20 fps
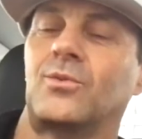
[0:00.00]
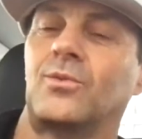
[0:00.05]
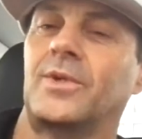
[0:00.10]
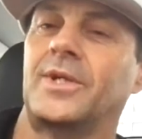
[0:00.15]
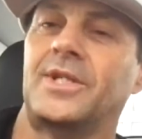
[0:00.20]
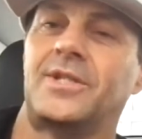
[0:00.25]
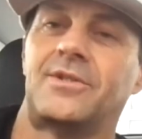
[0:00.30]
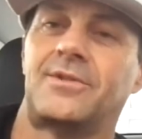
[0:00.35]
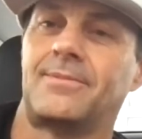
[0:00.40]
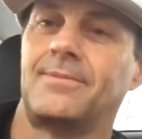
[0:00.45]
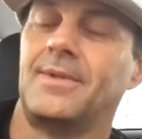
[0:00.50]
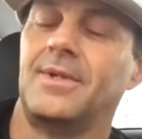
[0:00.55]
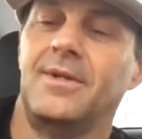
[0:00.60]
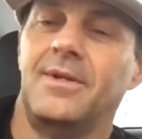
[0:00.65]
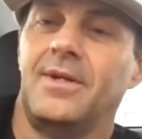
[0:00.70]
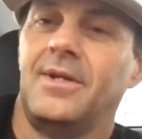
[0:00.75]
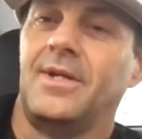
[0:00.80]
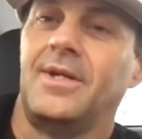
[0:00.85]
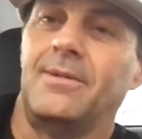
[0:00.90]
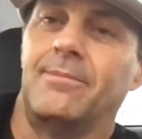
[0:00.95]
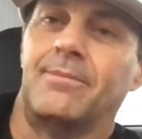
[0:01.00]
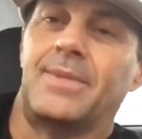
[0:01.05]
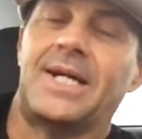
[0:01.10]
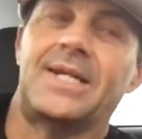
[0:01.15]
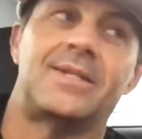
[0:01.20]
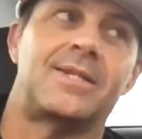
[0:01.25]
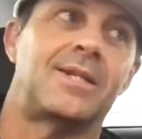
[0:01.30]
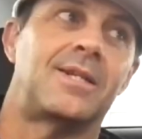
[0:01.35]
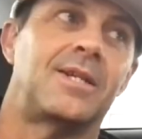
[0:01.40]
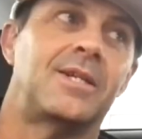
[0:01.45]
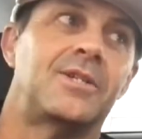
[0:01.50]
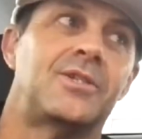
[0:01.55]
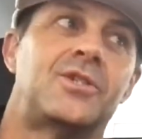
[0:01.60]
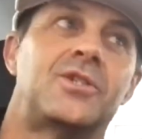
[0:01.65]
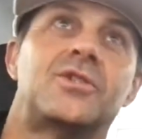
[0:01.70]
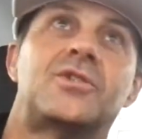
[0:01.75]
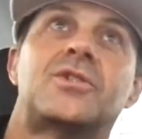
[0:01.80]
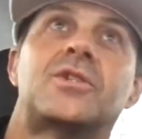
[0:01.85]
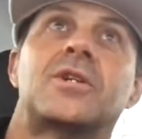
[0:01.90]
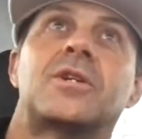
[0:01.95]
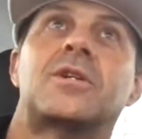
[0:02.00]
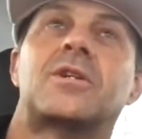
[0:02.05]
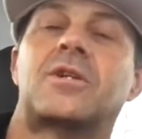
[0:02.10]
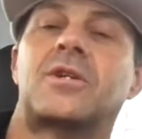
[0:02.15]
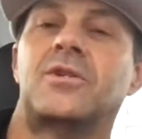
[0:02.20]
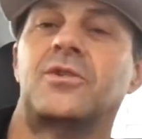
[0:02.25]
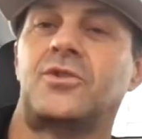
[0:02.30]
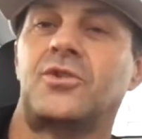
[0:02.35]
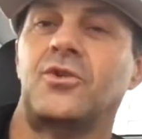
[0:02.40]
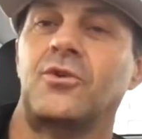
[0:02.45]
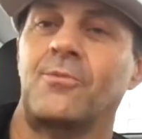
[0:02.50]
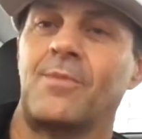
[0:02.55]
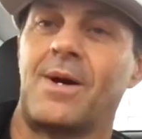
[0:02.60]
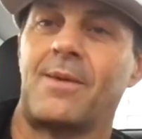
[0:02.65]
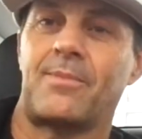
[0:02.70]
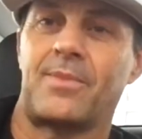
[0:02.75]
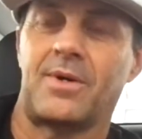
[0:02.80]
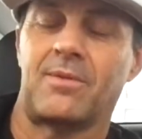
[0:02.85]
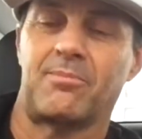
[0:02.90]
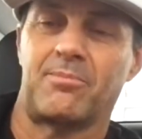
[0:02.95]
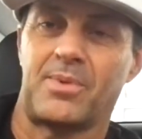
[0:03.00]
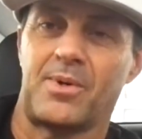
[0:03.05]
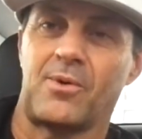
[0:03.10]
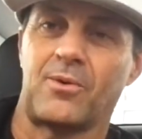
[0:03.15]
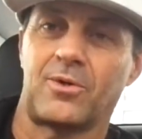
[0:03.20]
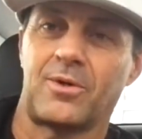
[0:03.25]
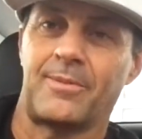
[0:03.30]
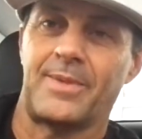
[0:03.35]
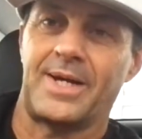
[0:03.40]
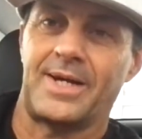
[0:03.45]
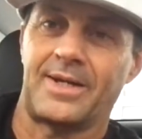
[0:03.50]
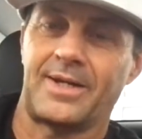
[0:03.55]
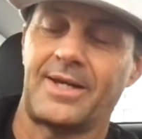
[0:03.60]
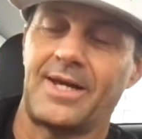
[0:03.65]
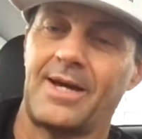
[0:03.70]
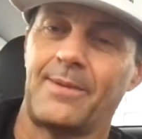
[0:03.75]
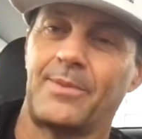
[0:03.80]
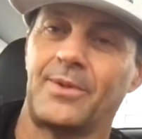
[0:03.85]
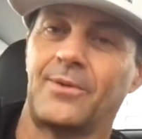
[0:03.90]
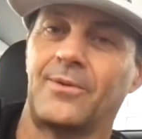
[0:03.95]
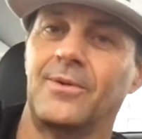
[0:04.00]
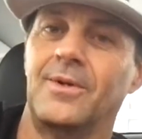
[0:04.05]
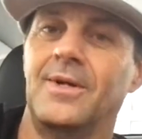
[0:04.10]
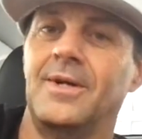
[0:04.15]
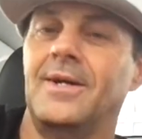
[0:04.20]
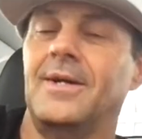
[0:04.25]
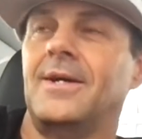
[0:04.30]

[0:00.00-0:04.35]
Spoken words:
which basically is just to consume up a bulk amount of capital.